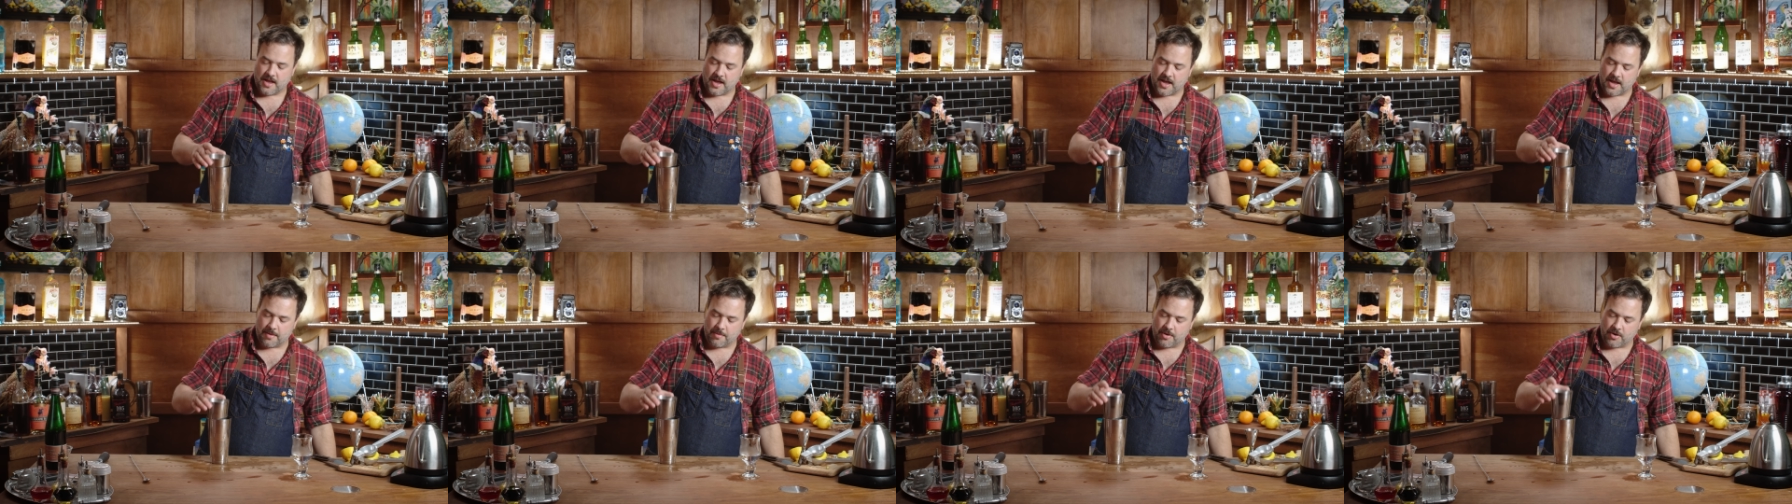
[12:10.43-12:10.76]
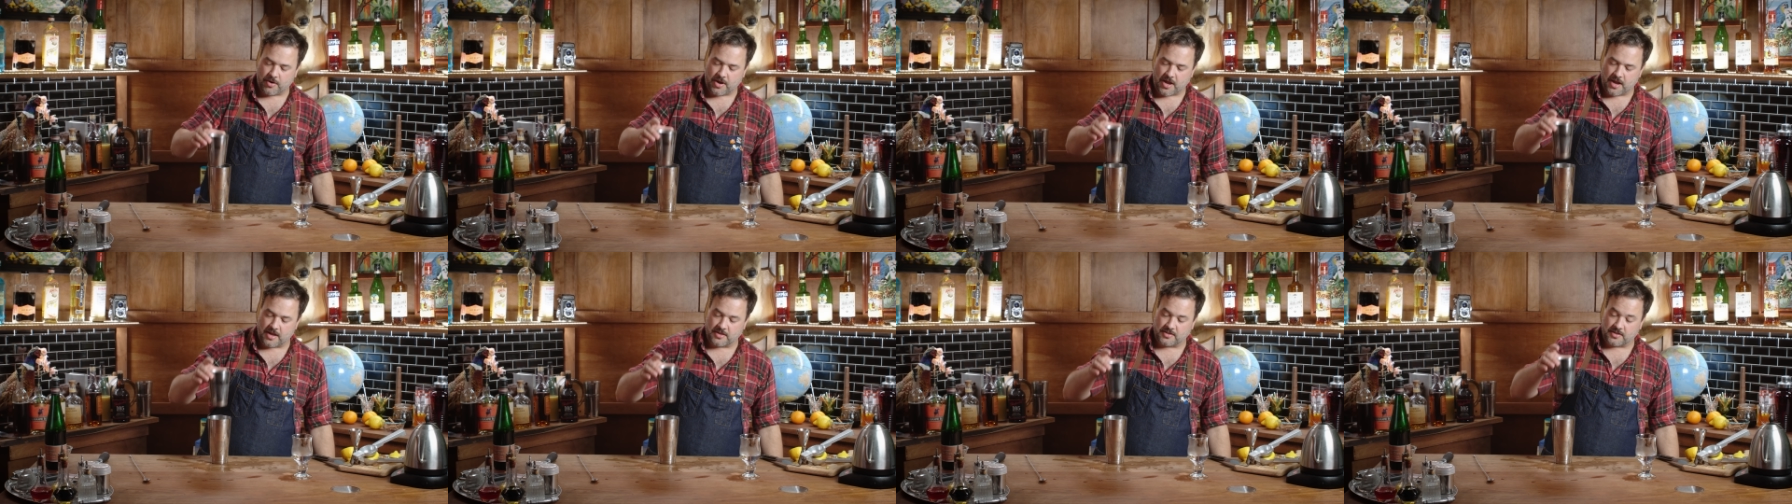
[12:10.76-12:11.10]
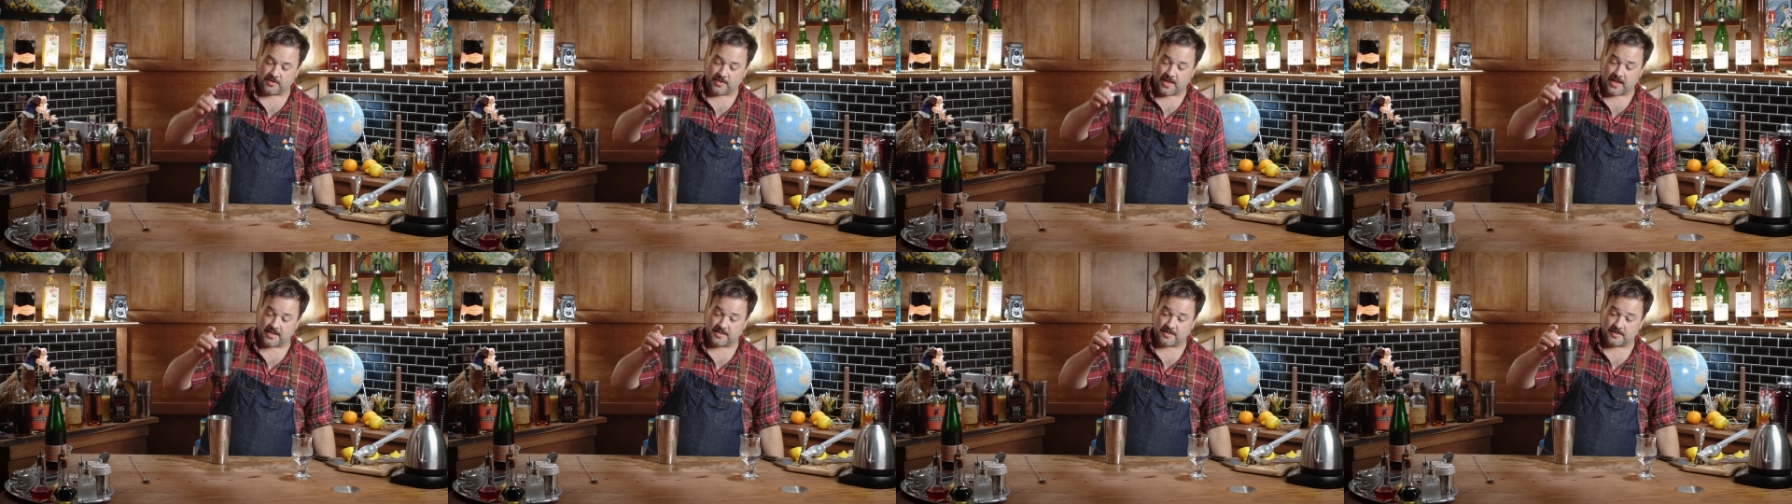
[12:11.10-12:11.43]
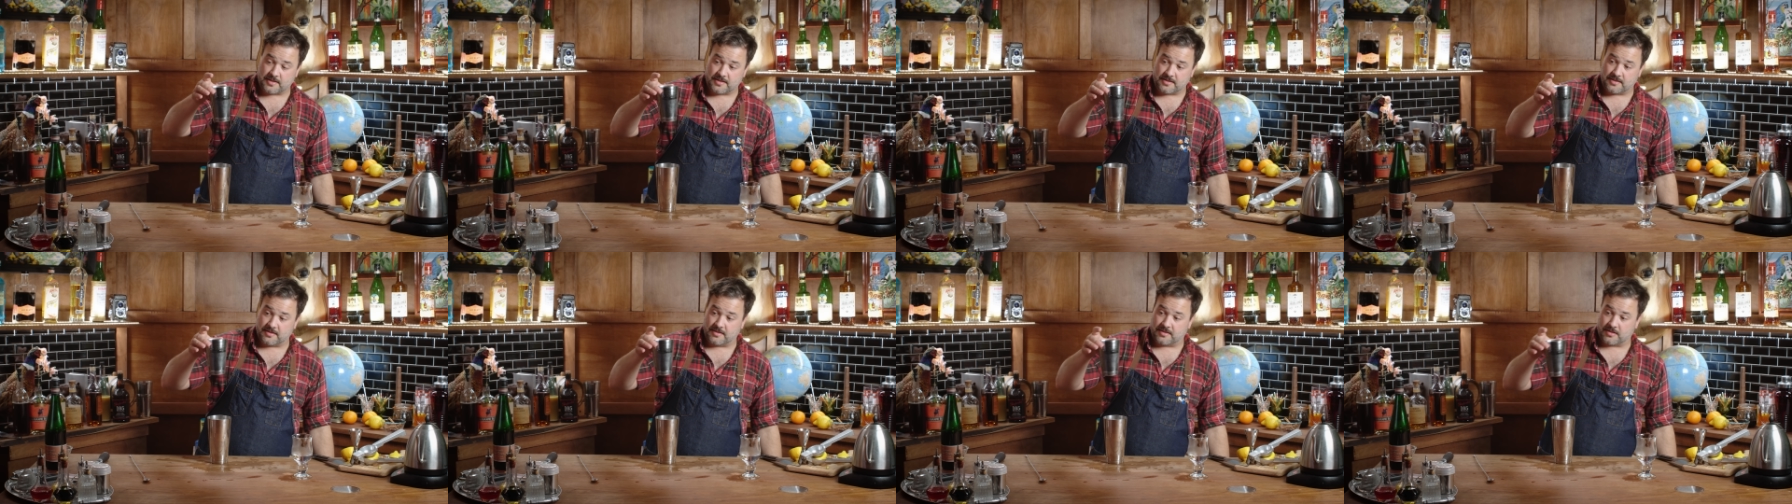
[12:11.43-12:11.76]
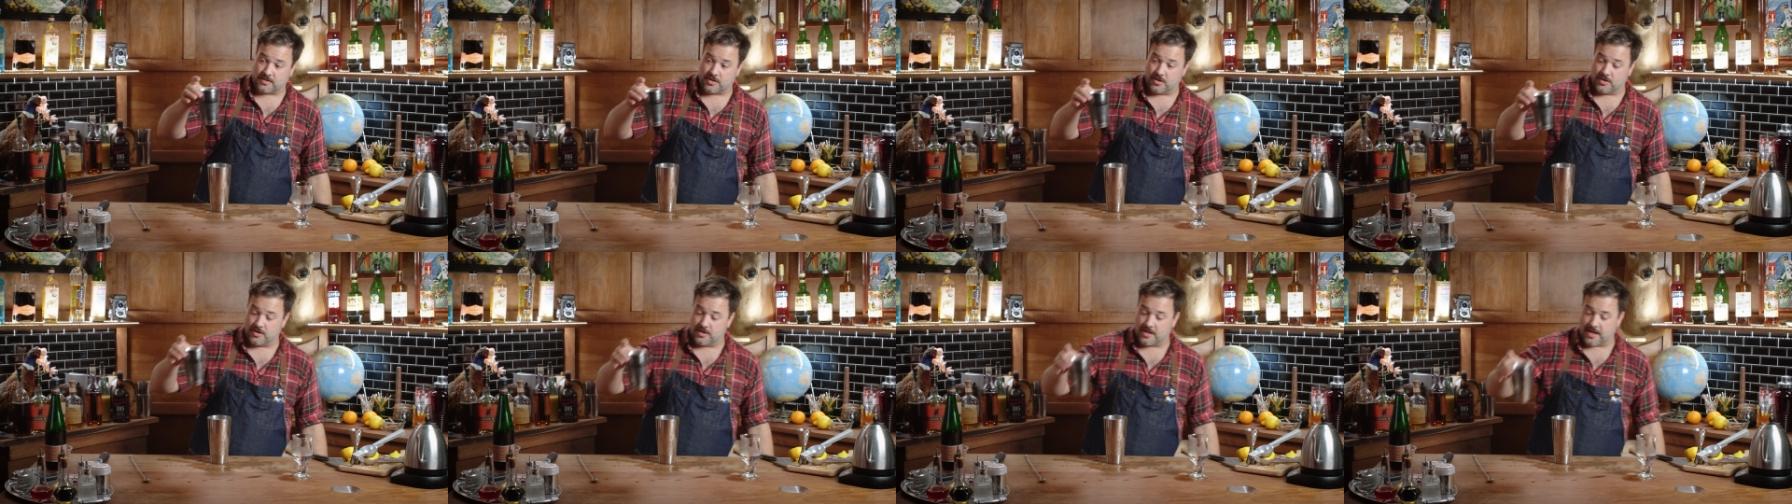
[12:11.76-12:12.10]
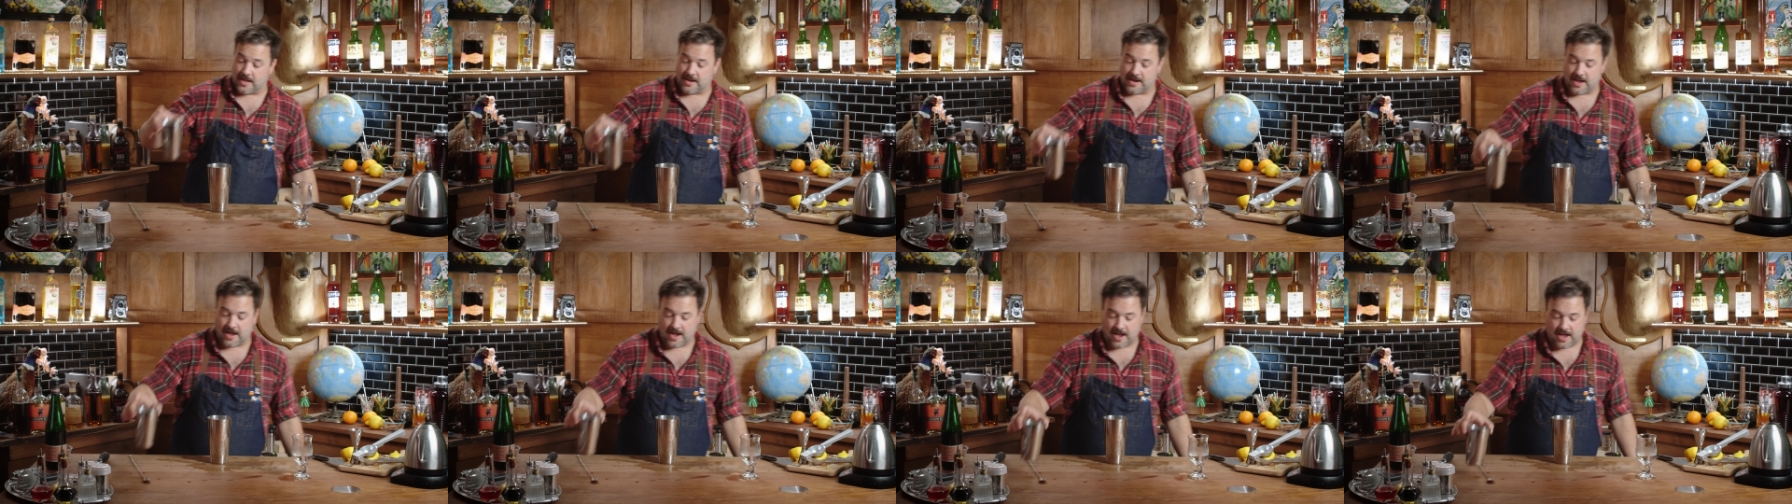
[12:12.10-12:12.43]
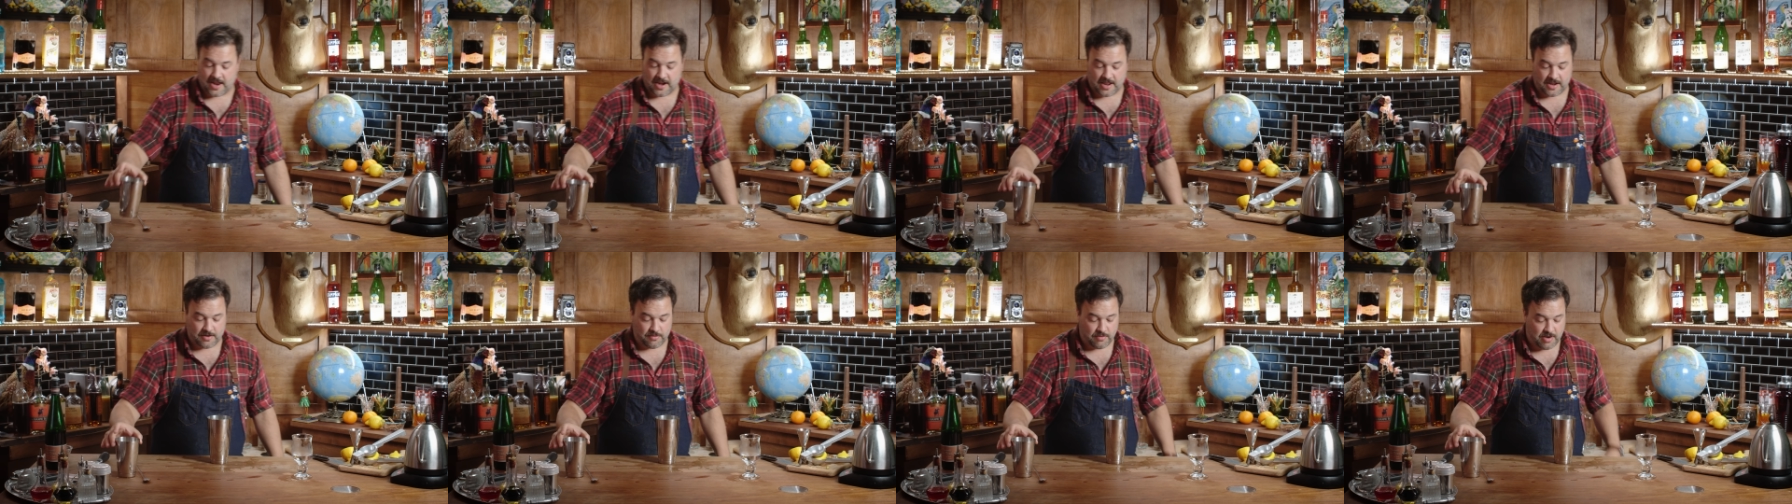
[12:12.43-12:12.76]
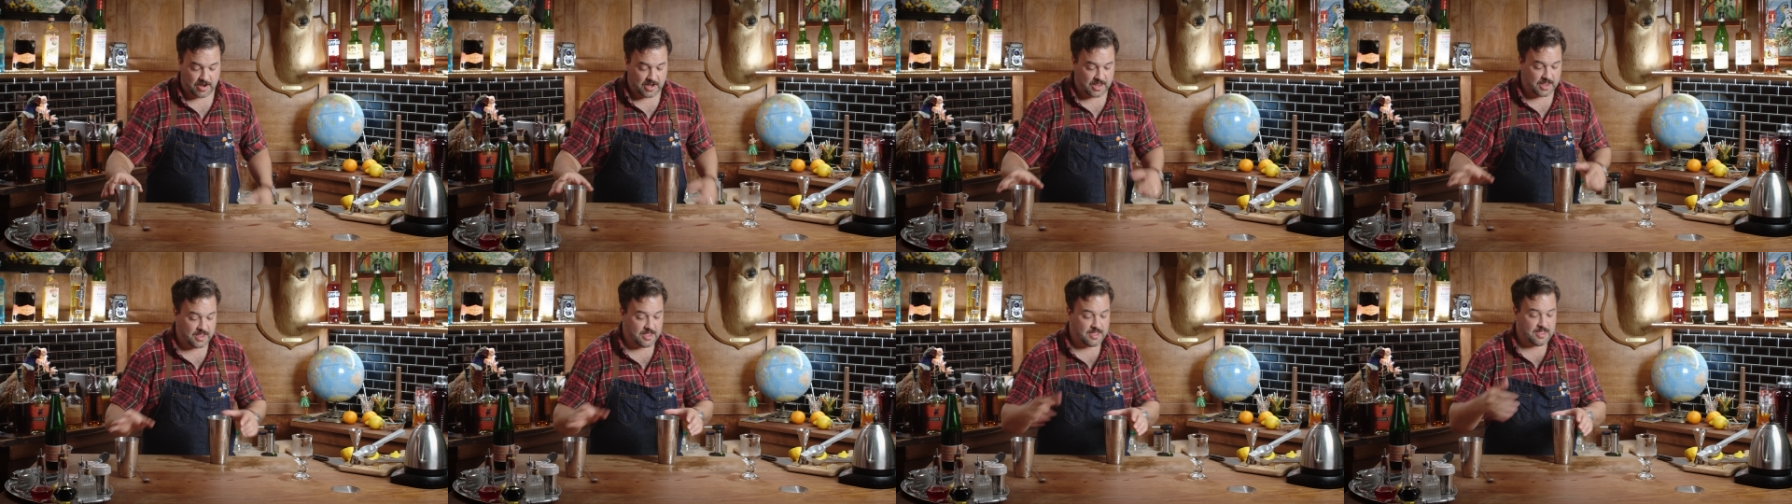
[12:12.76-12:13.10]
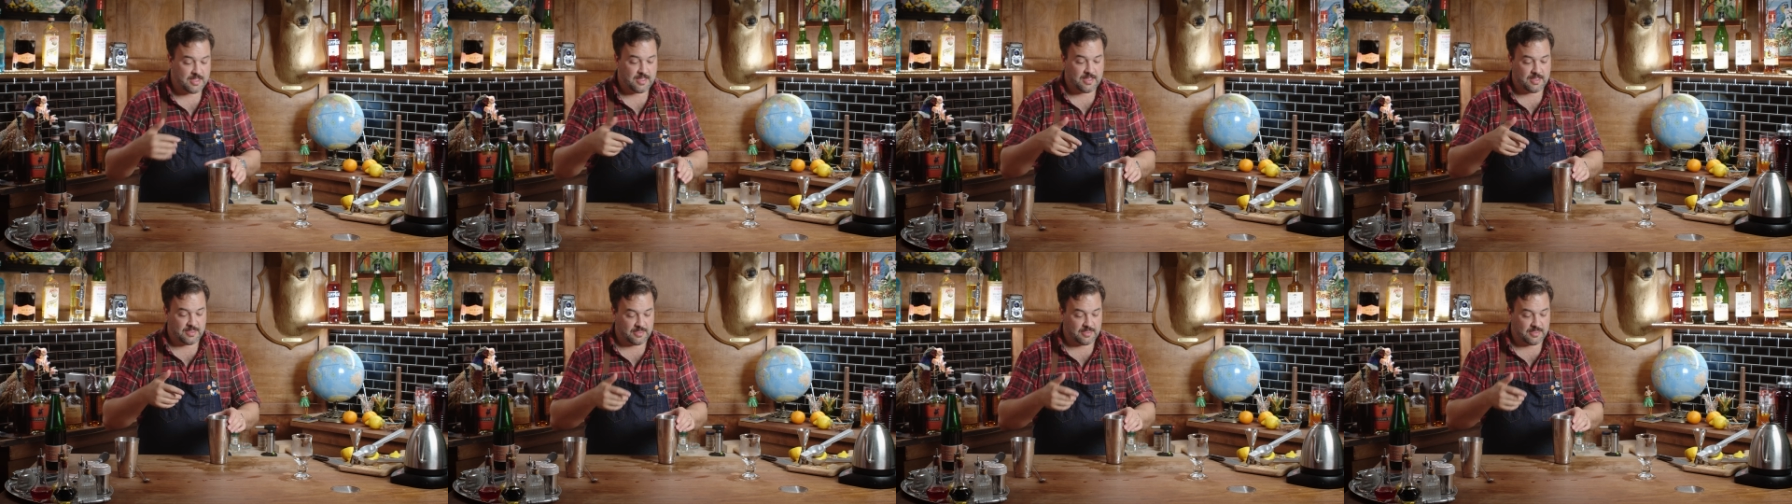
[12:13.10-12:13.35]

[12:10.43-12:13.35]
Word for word: Um, okay, so that's good and hot and ready.